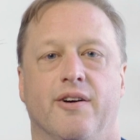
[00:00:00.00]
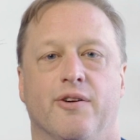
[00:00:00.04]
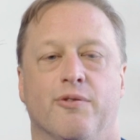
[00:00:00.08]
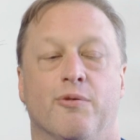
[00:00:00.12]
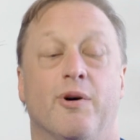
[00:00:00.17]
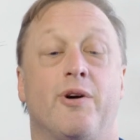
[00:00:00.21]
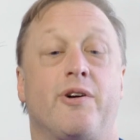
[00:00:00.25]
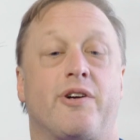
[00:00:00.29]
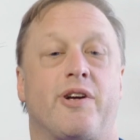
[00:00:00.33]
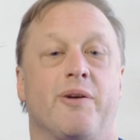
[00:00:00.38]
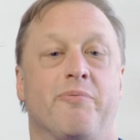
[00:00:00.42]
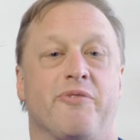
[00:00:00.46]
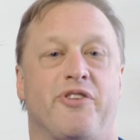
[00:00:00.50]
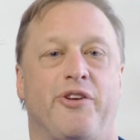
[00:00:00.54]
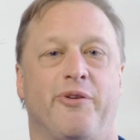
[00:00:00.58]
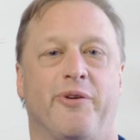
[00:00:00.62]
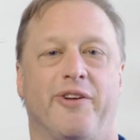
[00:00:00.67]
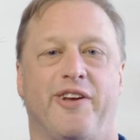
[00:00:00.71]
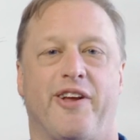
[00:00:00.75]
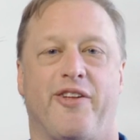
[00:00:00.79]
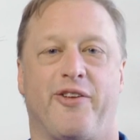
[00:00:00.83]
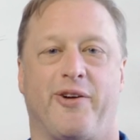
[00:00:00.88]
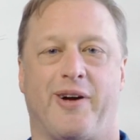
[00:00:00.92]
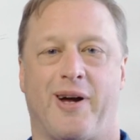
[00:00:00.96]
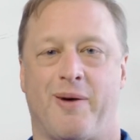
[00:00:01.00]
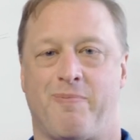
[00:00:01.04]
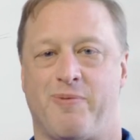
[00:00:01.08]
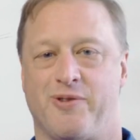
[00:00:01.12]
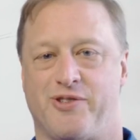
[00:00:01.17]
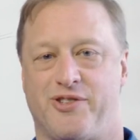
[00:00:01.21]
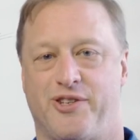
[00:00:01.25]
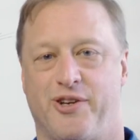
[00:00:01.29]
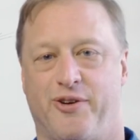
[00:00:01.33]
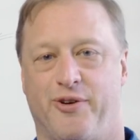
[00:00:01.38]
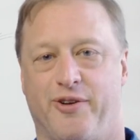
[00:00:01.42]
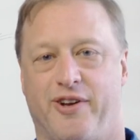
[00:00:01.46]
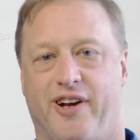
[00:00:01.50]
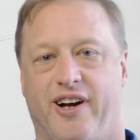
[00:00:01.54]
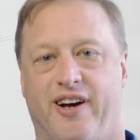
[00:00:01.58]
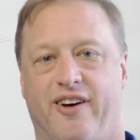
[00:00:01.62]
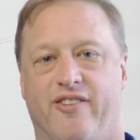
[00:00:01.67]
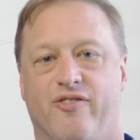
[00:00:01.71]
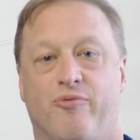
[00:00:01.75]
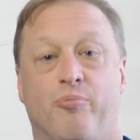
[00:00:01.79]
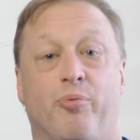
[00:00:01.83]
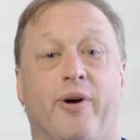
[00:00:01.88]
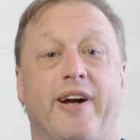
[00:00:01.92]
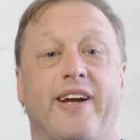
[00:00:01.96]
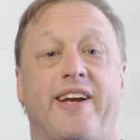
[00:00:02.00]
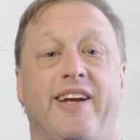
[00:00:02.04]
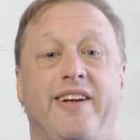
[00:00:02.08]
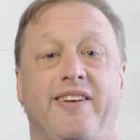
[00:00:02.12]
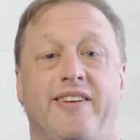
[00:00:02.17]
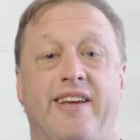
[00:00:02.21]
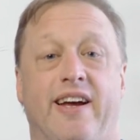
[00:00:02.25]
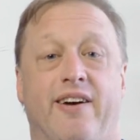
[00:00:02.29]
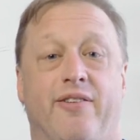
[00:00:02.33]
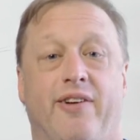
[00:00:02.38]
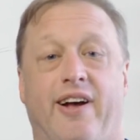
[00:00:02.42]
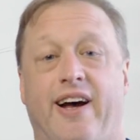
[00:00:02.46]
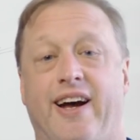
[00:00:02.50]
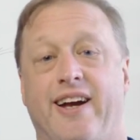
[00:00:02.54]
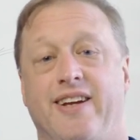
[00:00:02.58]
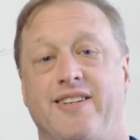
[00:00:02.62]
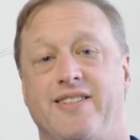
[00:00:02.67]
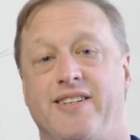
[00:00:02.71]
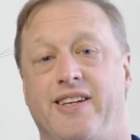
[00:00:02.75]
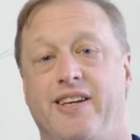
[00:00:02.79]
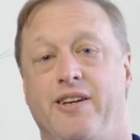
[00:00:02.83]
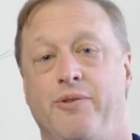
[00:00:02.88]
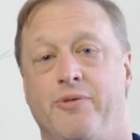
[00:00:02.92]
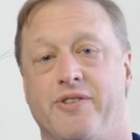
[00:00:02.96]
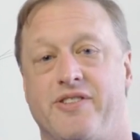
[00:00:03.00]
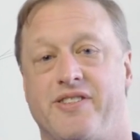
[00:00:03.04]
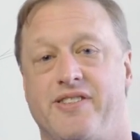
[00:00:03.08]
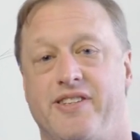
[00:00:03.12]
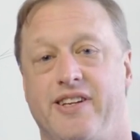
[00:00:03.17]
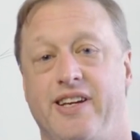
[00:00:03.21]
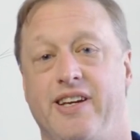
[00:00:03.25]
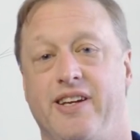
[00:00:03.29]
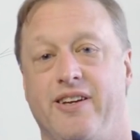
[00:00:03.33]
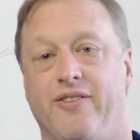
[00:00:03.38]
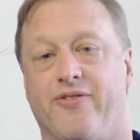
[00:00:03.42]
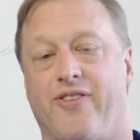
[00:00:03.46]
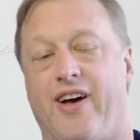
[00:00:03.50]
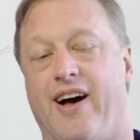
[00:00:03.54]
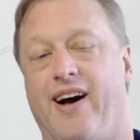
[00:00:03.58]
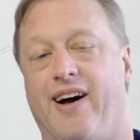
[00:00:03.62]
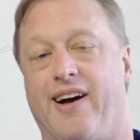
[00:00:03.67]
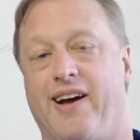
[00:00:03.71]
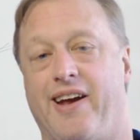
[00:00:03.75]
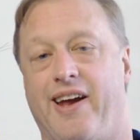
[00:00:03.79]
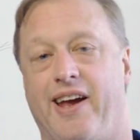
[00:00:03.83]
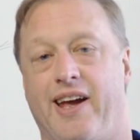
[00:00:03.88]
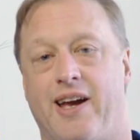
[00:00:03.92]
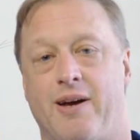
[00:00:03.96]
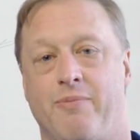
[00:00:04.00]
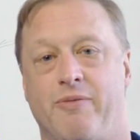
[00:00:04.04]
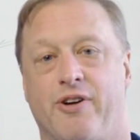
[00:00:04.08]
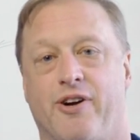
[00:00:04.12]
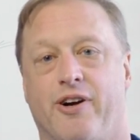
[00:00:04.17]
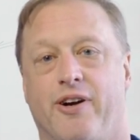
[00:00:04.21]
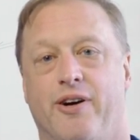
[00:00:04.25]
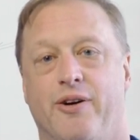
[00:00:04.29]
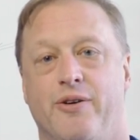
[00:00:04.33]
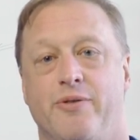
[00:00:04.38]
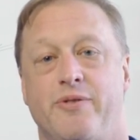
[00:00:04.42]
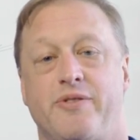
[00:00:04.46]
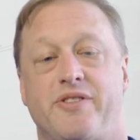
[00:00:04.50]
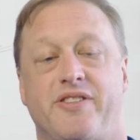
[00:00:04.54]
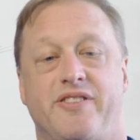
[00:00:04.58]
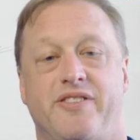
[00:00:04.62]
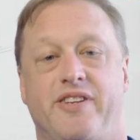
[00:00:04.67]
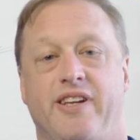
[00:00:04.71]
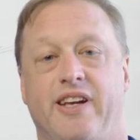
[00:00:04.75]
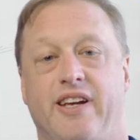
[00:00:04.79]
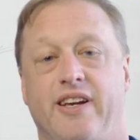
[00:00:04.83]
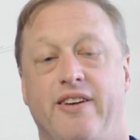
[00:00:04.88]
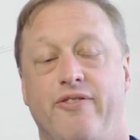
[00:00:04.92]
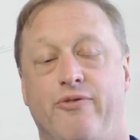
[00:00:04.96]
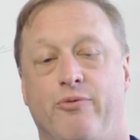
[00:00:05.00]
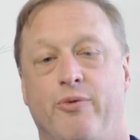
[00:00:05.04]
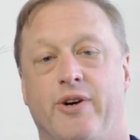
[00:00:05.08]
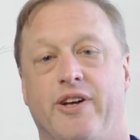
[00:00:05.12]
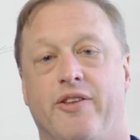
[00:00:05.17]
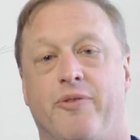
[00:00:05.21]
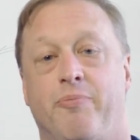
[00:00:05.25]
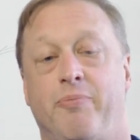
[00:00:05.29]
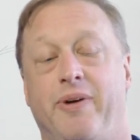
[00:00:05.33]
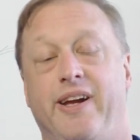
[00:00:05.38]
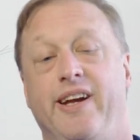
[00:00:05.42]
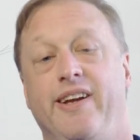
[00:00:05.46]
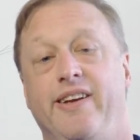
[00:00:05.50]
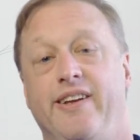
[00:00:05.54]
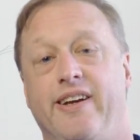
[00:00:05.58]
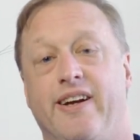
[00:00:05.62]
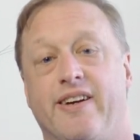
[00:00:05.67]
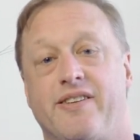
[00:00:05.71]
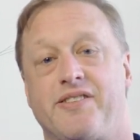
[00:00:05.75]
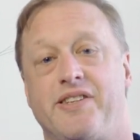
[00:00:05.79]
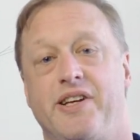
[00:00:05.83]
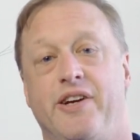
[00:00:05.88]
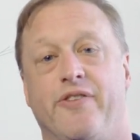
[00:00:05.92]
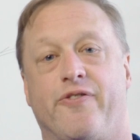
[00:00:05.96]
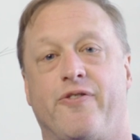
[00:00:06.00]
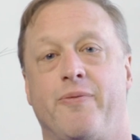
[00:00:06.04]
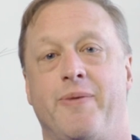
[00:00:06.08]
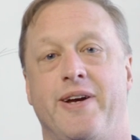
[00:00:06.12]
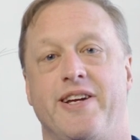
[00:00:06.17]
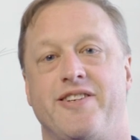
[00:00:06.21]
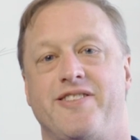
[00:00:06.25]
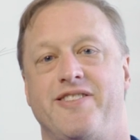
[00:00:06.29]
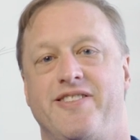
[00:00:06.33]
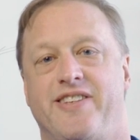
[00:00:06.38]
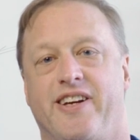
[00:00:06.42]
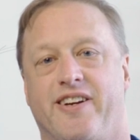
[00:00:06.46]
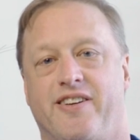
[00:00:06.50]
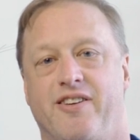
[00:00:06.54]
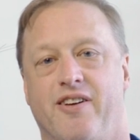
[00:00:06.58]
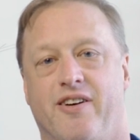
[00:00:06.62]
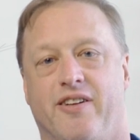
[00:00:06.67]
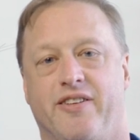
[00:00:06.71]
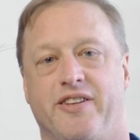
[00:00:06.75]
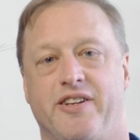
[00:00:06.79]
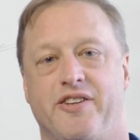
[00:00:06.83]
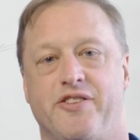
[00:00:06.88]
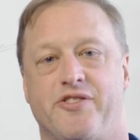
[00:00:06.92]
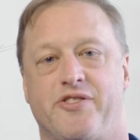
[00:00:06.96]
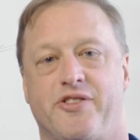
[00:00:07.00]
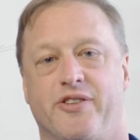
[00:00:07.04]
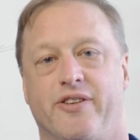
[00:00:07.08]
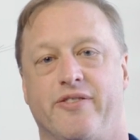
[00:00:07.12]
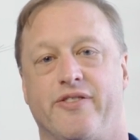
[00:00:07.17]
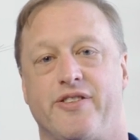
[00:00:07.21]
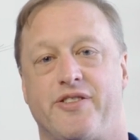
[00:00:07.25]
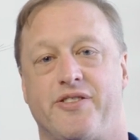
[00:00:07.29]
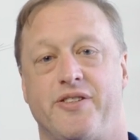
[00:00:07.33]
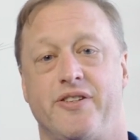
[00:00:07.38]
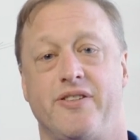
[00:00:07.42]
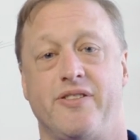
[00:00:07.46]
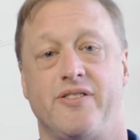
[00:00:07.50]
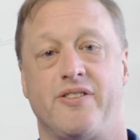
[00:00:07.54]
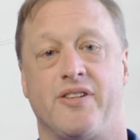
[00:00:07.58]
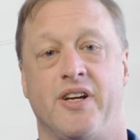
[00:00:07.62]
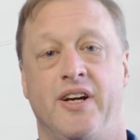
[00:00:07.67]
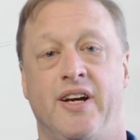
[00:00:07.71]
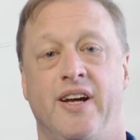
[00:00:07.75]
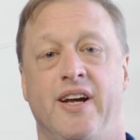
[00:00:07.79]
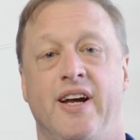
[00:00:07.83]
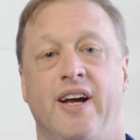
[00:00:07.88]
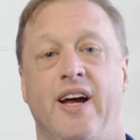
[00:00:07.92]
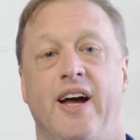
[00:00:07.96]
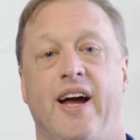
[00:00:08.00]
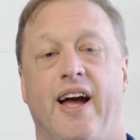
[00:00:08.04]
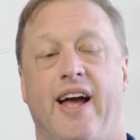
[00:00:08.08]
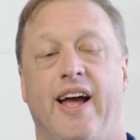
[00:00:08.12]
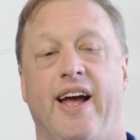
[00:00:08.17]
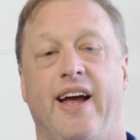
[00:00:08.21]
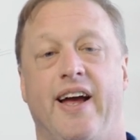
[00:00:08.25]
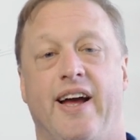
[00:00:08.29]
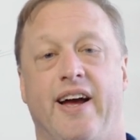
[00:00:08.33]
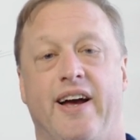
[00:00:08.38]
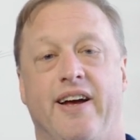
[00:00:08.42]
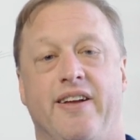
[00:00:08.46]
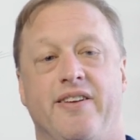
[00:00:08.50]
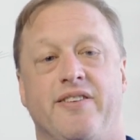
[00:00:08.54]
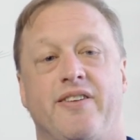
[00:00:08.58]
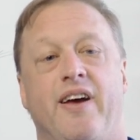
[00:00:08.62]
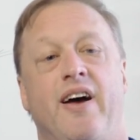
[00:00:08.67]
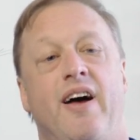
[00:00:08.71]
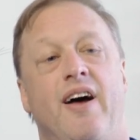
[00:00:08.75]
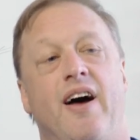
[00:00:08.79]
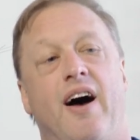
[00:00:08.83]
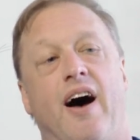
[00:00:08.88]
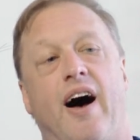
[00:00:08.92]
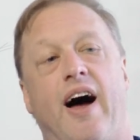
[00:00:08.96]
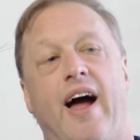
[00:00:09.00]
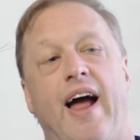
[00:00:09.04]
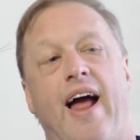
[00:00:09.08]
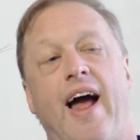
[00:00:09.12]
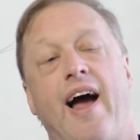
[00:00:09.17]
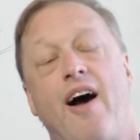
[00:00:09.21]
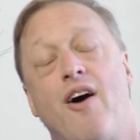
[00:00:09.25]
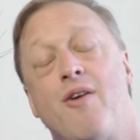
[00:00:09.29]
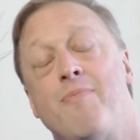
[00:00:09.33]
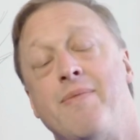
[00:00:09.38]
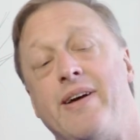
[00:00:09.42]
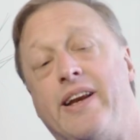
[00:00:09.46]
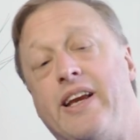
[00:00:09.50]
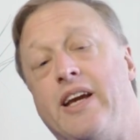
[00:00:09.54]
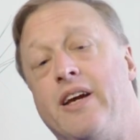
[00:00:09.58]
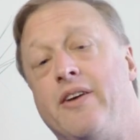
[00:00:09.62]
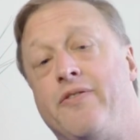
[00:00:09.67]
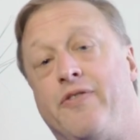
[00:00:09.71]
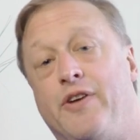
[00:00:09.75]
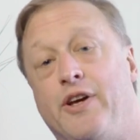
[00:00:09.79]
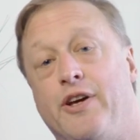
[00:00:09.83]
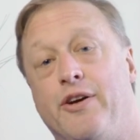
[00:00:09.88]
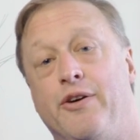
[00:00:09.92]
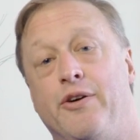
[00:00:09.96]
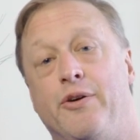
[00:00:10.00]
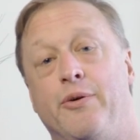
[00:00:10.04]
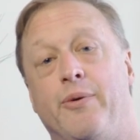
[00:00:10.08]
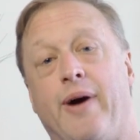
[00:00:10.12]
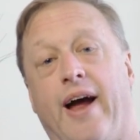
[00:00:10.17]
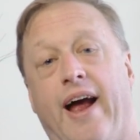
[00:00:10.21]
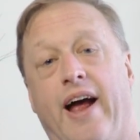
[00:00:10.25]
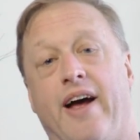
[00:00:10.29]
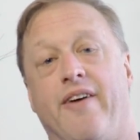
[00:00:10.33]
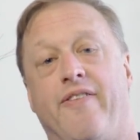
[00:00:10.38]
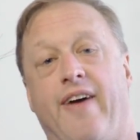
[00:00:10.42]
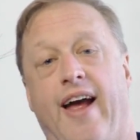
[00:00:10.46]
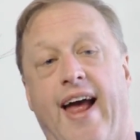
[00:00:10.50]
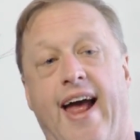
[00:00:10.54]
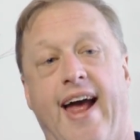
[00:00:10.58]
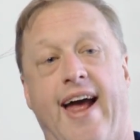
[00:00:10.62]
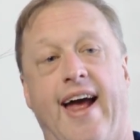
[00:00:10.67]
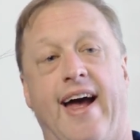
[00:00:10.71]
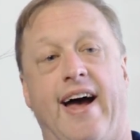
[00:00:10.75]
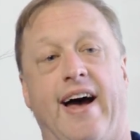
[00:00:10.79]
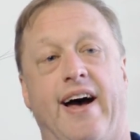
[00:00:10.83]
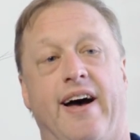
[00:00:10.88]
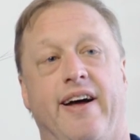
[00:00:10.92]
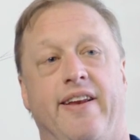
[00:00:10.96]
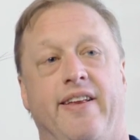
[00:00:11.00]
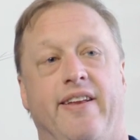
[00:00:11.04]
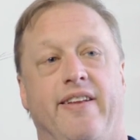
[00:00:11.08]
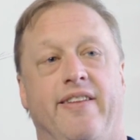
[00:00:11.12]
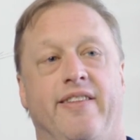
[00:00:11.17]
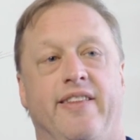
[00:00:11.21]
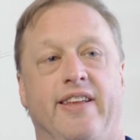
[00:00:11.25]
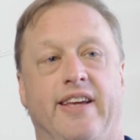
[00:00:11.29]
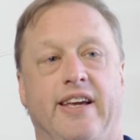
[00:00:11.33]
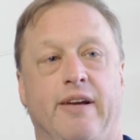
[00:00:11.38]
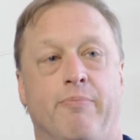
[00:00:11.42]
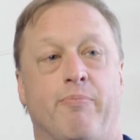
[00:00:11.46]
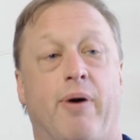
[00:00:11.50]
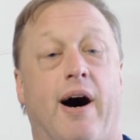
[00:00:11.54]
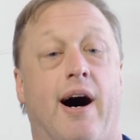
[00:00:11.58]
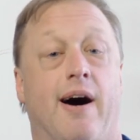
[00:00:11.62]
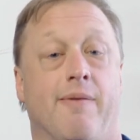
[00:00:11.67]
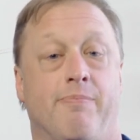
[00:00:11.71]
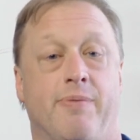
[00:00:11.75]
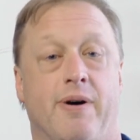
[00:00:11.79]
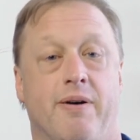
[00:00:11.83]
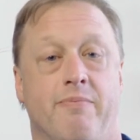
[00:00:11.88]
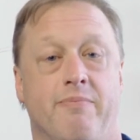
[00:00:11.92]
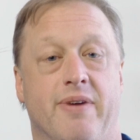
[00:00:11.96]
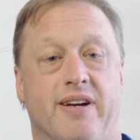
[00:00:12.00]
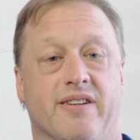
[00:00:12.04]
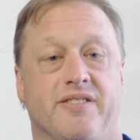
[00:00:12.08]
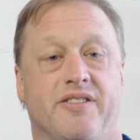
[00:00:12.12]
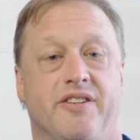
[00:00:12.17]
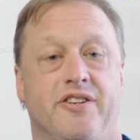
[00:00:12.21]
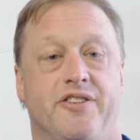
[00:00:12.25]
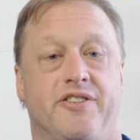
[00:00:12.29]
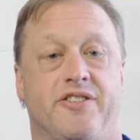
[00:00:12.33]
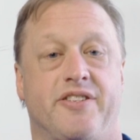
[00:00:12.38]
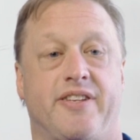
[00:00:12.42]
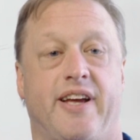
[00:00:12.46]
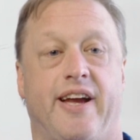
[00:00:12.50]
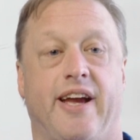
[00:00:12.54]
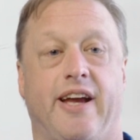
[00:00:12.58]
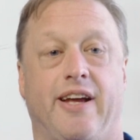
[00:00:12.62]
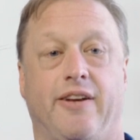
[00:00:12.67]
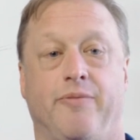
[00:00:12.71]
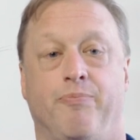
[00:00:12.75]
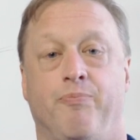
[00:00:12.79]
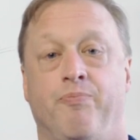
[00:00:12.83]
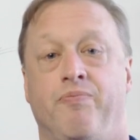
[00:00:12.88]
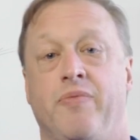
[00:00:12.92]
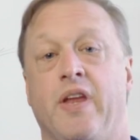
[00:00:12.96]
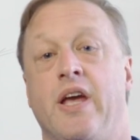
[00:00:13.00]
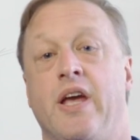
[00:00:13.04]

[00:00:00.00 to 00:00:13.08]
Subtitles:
Welcome to another episode of Breaking Down IT with Steve. I am your host, Steve, with PDX Information Technology Services. And how many of you have had the pop-up message saying